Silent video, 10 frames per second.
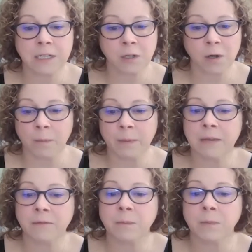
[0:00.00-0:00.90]
They should all be
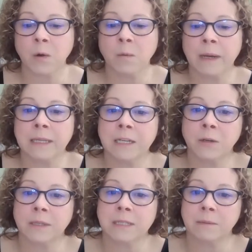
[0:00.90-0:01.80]
giving
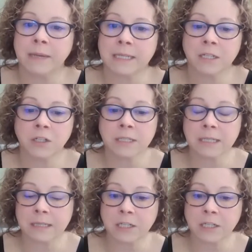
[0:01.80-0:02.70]
pro-bilingualism messages,
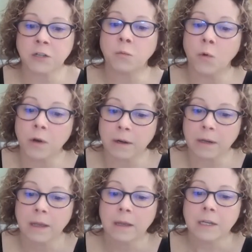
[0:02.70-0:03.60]
and they should
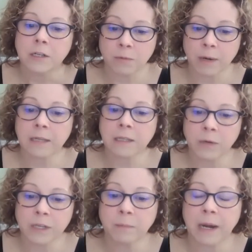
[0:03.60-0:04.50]
work directly
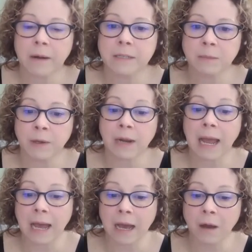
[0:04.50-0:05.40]
with parents about
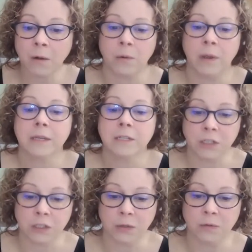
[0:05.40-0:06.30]
how
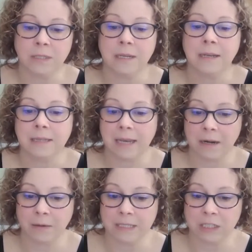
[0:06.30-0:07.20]
to use the
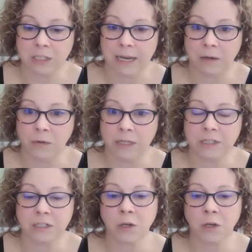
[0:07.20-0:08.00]
heritage language.